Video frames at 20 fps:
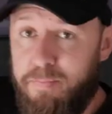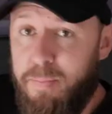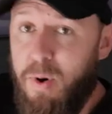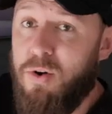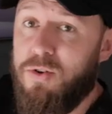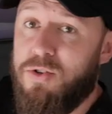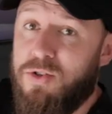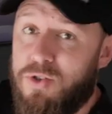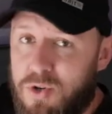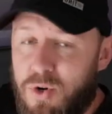
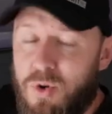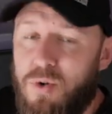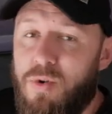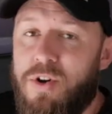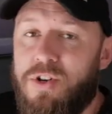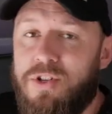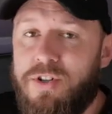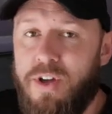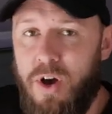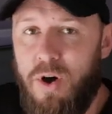box
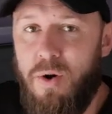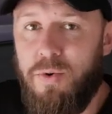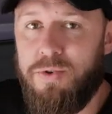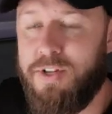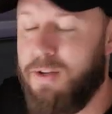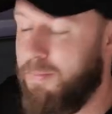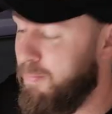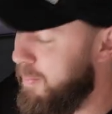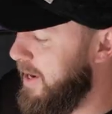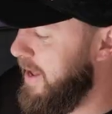storage that
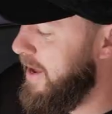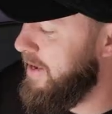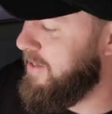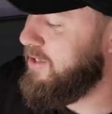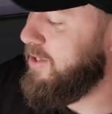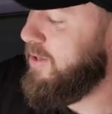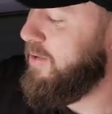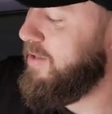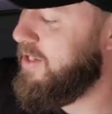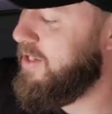holds it in place. So it